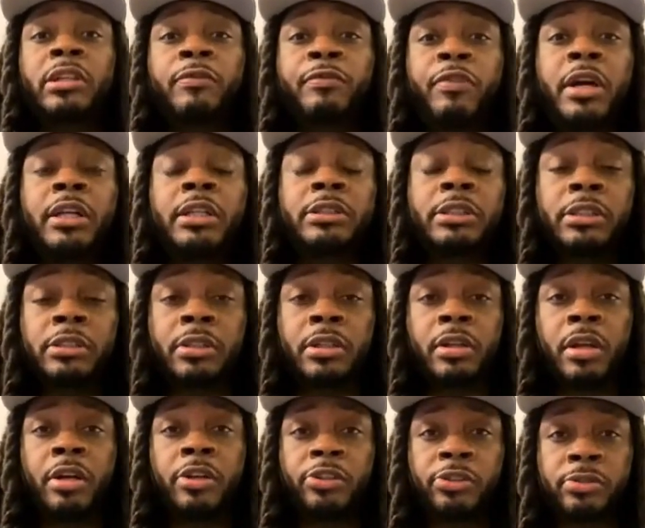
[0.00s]
Friday, 6
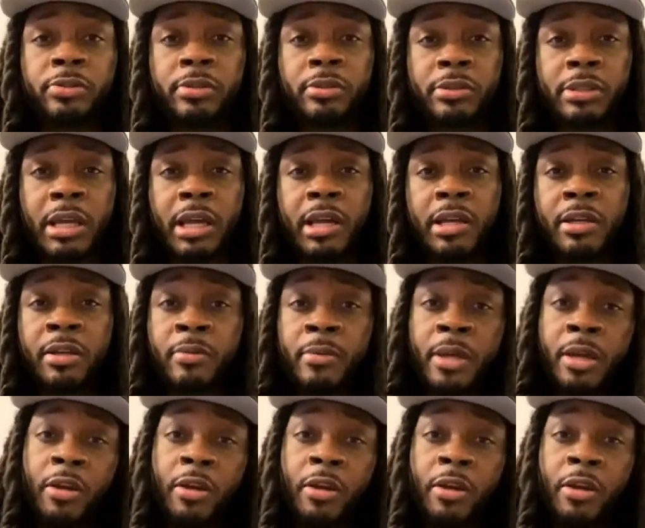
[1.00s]
o'clock Eastern time